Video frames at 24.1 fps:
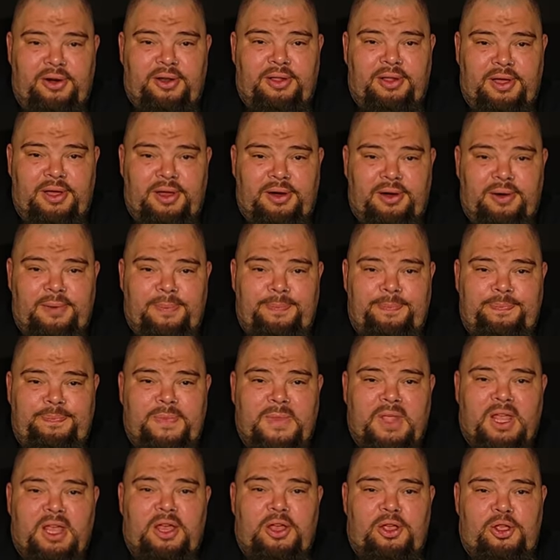earlier,
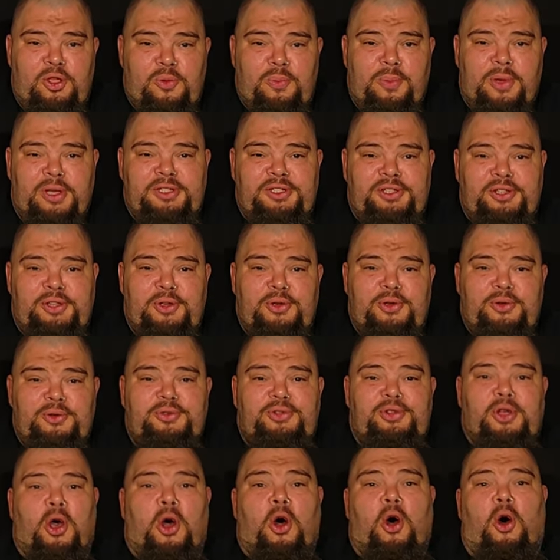you must
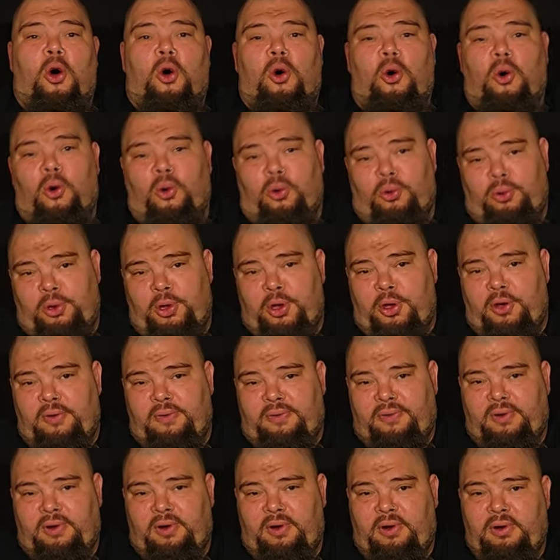use
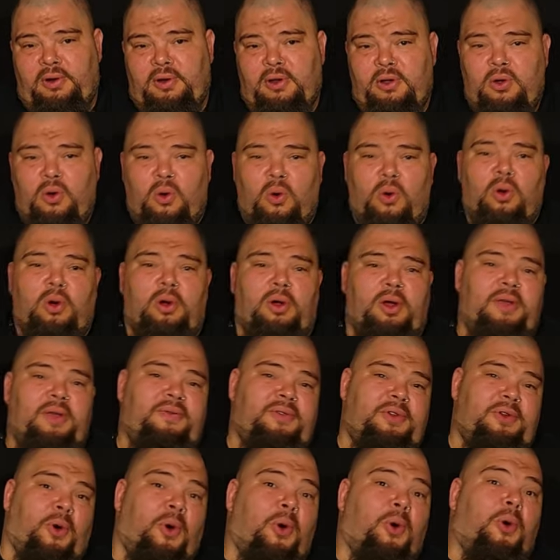holdover or
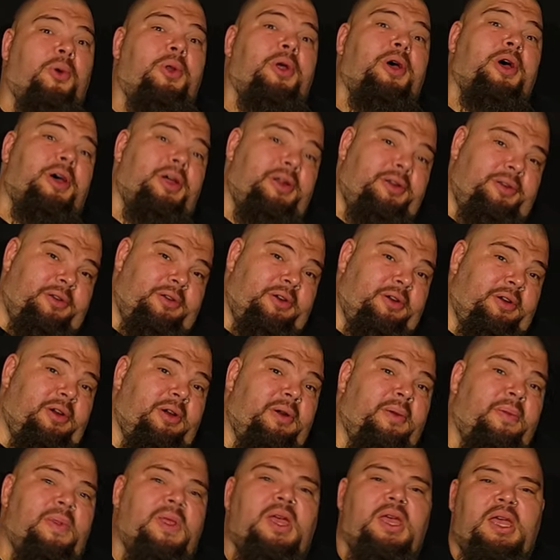even hold under